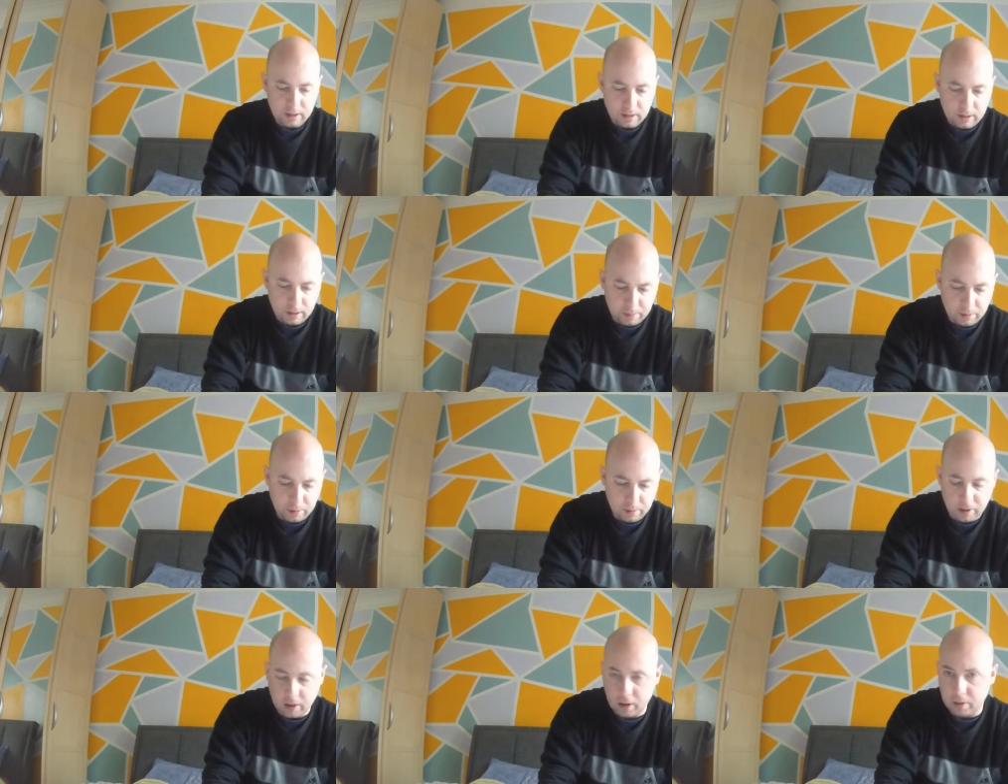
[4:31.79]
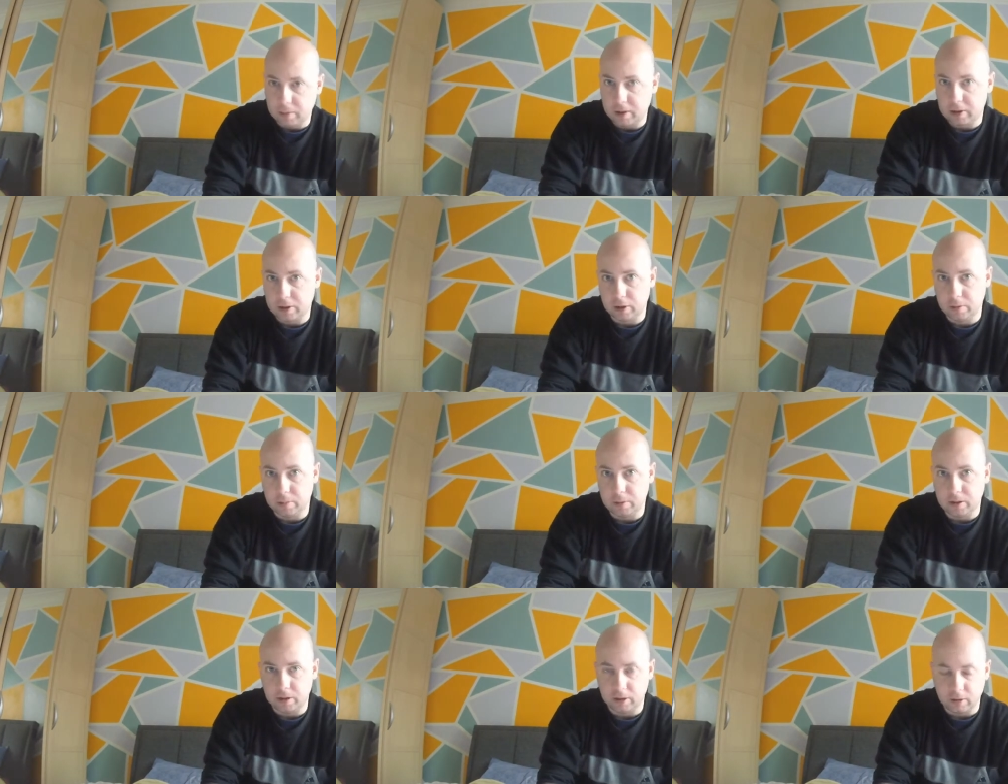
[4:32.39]
They probably are a bit too
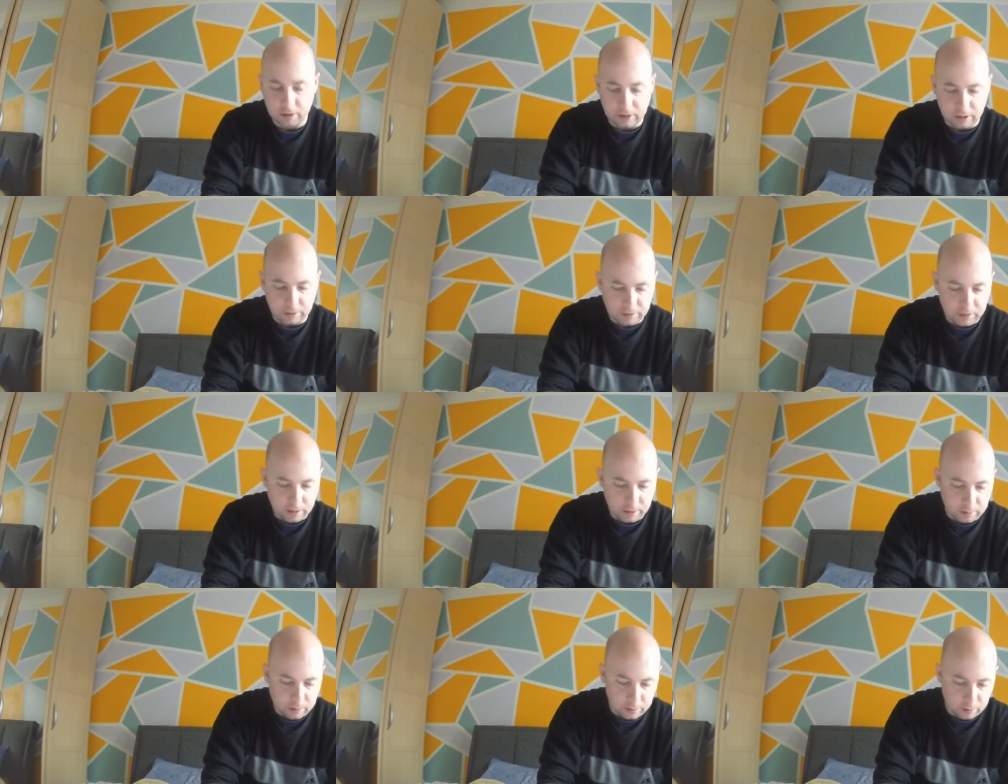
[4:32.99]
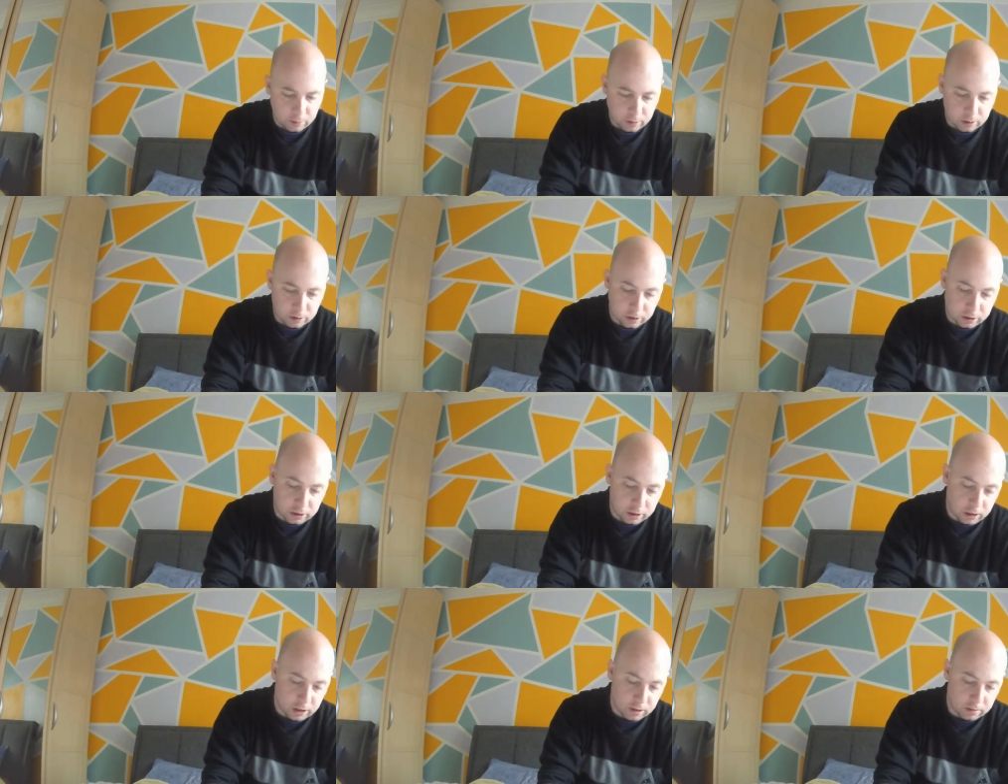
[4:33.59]
big. I know I said Flames of War at the
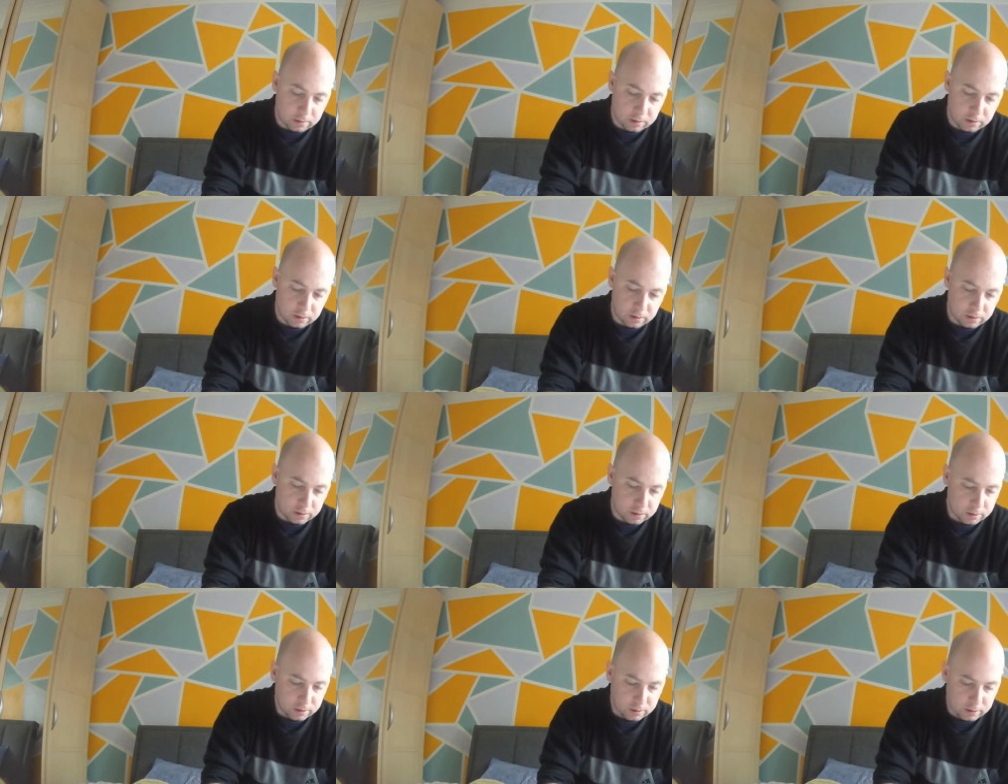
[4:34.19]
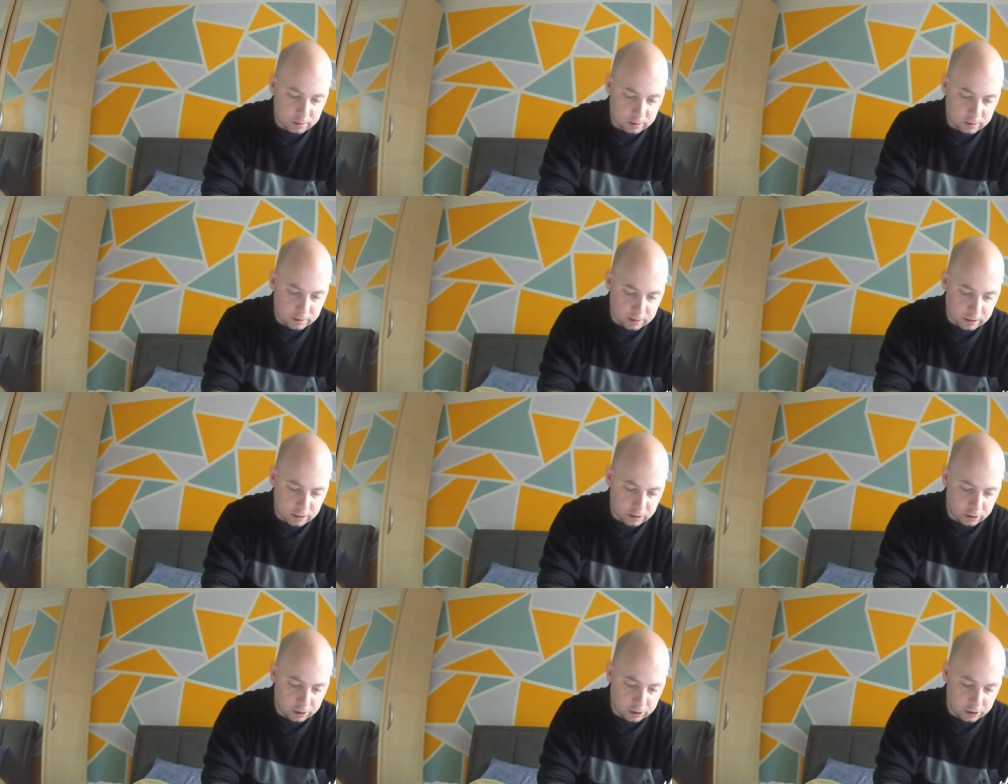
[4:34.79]
start, but
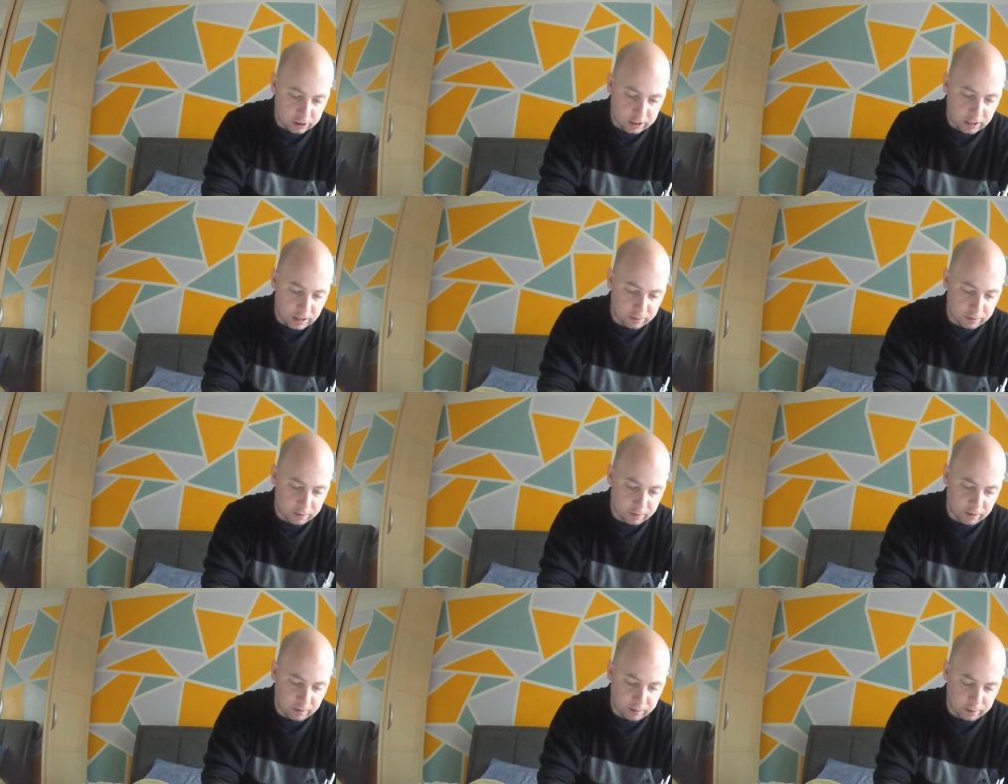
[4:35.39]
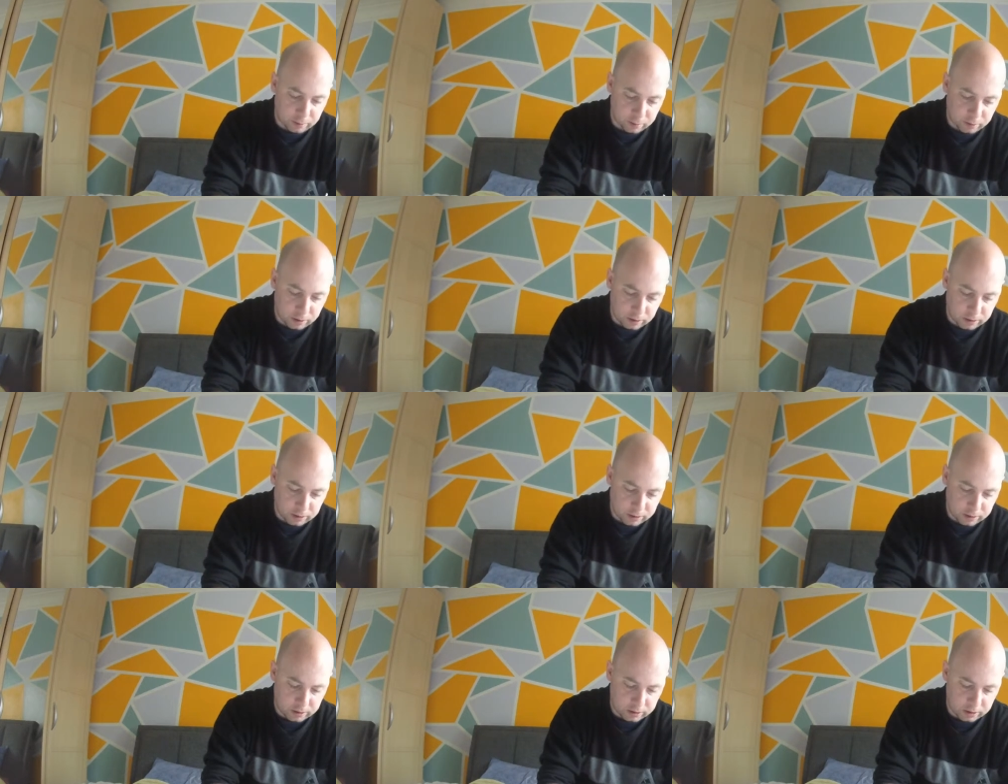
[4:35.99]
they're not to scale for Flames of War.
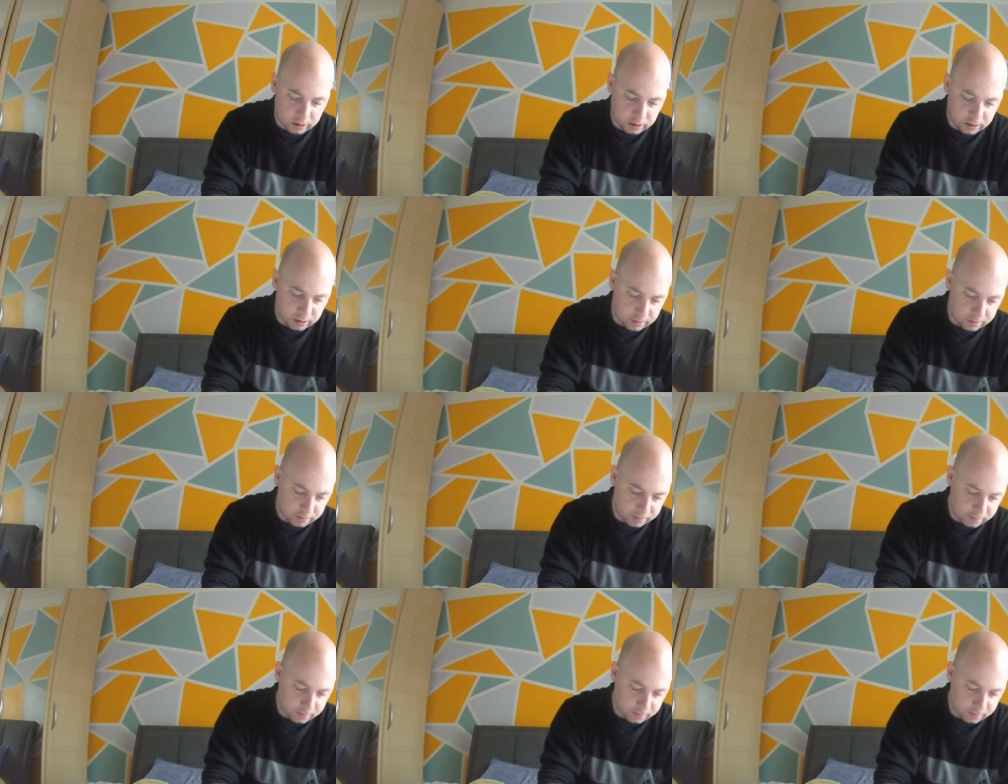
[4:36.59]
That's uh,